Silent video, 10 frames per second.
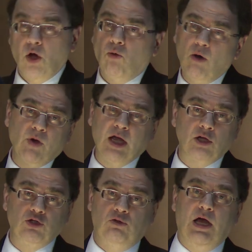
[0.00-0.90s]
One way it
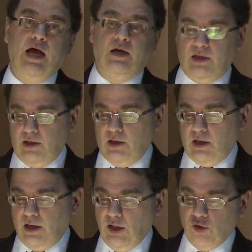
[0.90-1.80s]
could do that
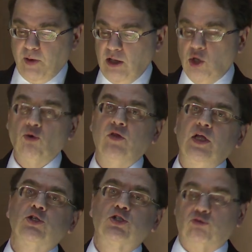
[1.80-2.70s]
is by lowering
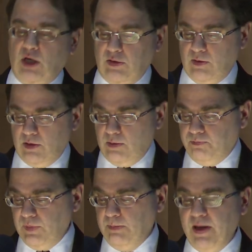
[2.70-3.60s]
the interest rate
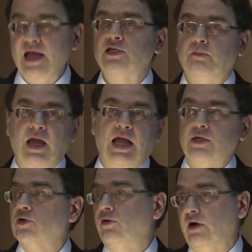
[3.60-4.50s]
being paid to
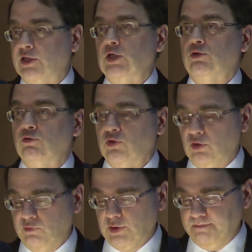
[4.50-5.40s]
banks on their excess
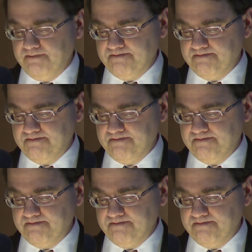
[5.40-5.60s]
reserves.